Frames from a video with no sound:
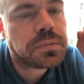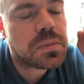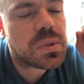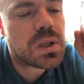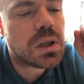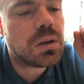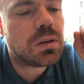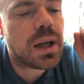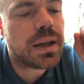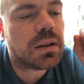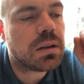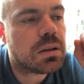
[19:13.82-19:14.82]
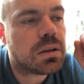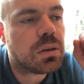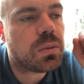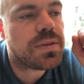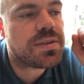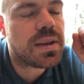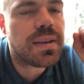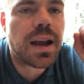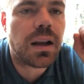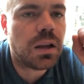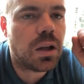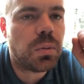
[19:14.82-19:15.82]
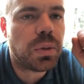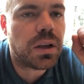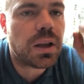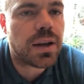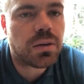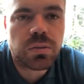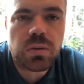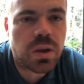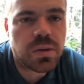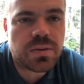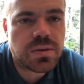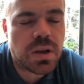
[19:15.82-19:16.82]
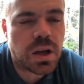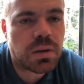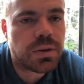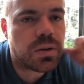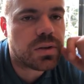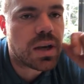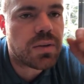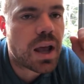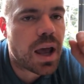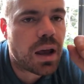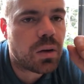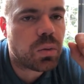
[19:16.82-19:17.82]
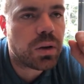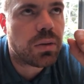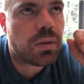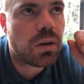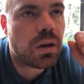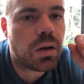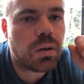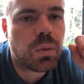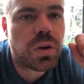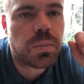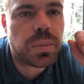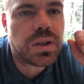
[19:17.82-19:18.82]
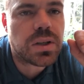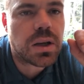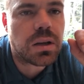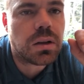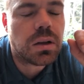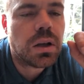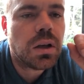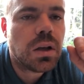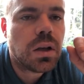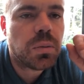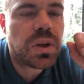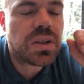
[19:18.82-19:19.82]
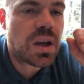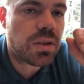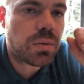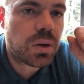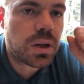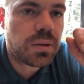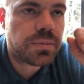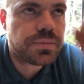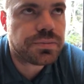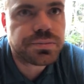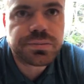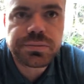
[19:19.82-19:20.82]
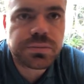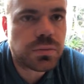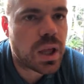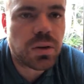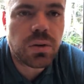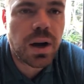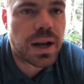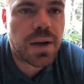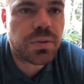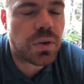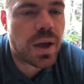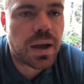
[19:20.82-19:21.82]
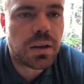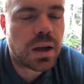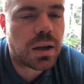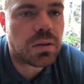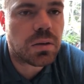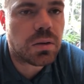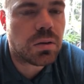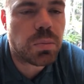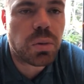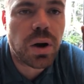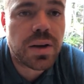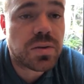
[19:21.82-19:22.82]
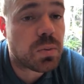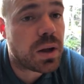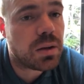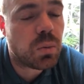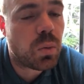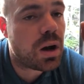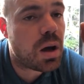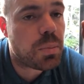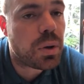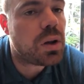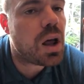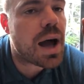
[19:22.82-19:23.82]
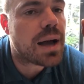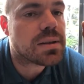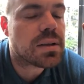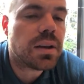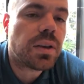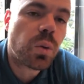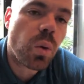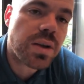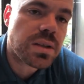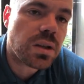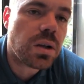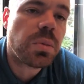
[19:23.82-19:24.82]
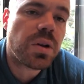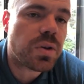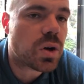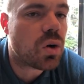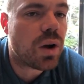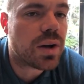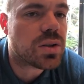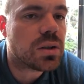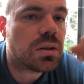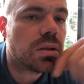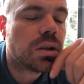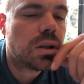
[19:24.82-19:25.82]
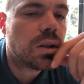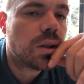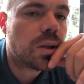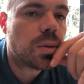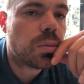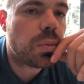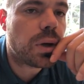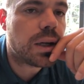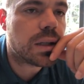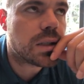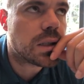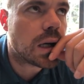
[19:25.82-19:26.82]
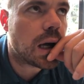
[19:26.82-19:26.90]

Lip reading: So, like, we've seen that a little bit. Like the interview David had with PJ3, like right after that, like the price went up a lot, and there was a little bit of a correction, but